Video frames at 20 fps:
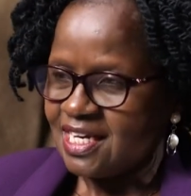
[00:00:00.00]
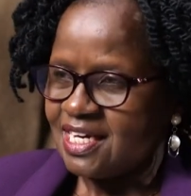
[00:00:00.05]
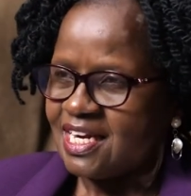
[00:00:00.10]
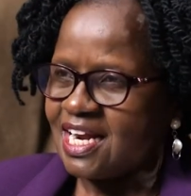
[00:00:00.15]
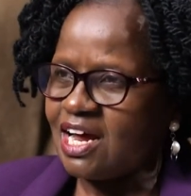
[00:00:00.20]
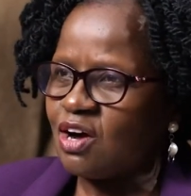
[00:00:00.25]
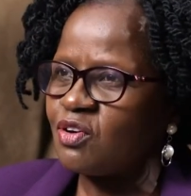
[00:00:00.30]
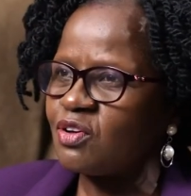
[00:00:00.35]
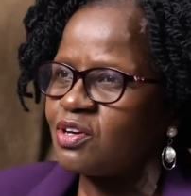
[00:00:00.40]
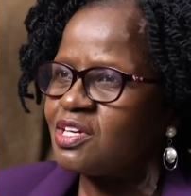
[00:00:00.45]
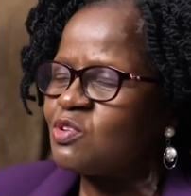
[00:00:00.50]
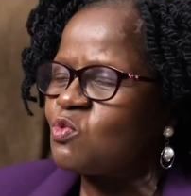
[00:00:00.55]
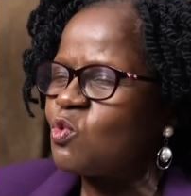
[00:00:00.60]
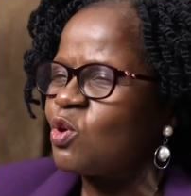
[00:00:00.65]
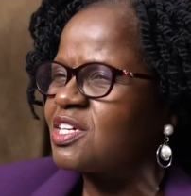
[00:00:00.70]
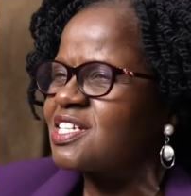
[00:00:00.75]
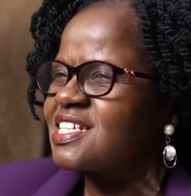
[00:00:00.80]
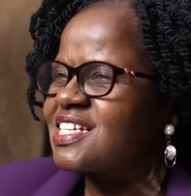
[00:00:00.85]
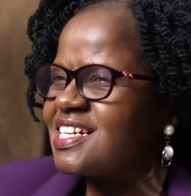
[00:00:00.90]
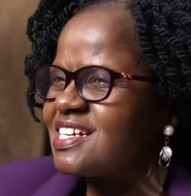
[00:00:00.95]
Now he
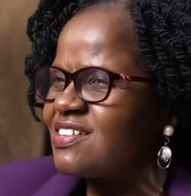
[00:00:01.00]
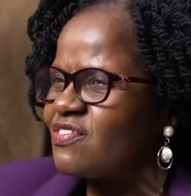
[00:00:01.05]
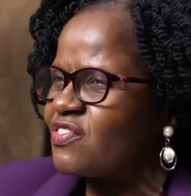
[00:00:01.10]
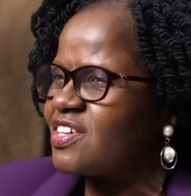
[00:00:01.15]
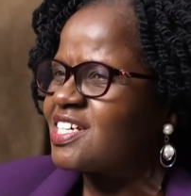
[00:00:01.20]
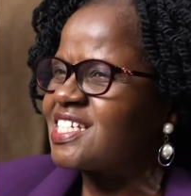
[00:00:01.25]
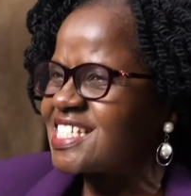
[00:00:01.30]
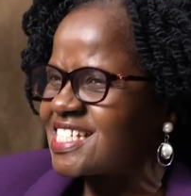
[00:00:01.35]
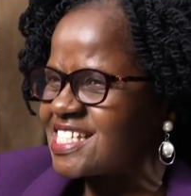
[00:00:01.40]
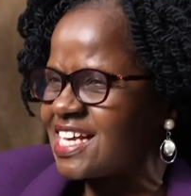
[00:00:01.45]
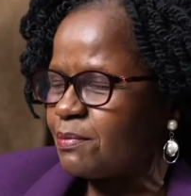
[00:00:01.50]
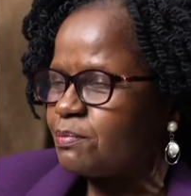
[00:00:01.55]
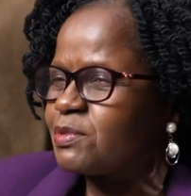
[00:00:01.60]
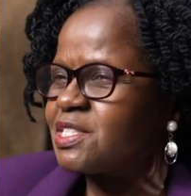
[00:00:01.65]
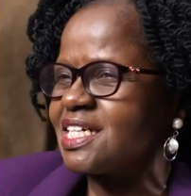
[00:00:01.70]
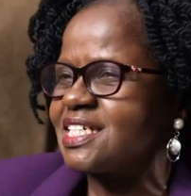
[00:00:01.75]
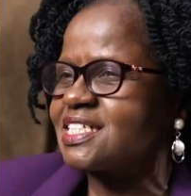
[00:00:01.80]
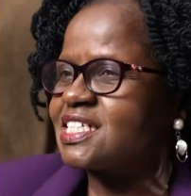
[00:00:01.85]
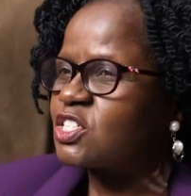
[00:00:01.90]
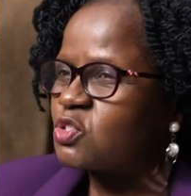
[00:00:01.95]
was living
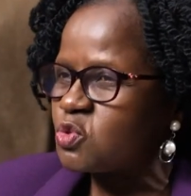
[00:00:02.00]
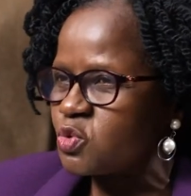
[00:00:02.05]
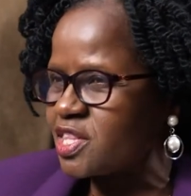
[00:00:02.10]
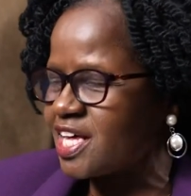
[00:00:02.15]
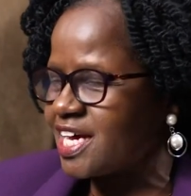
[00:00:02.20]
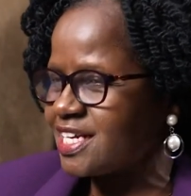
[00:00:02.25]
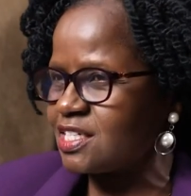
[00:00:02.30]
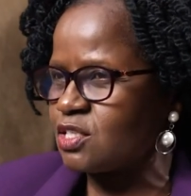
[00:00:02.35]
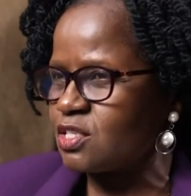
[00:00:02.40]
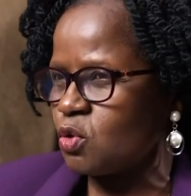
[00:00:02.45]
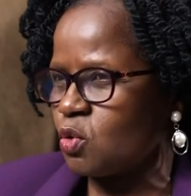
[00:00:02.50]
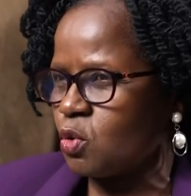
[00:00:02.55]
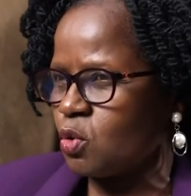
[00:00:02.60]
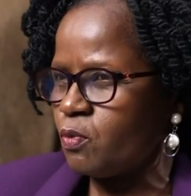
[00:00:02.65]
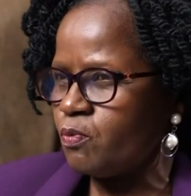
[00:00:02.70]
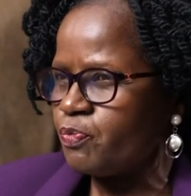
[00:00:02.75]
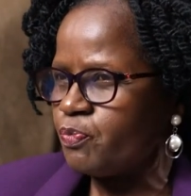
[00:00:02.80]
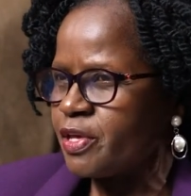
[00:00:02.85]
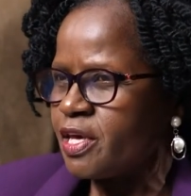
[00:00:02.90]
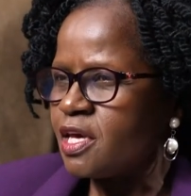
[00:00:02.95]
subject to that law.
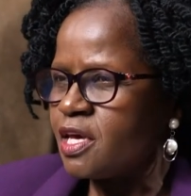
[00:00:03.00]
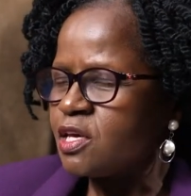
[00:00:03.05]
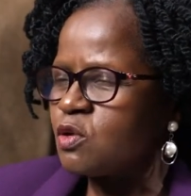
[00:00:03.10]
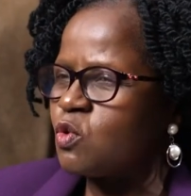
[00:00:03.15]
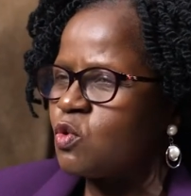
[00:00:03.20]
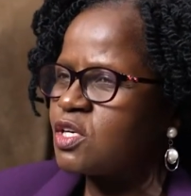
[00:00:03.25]
He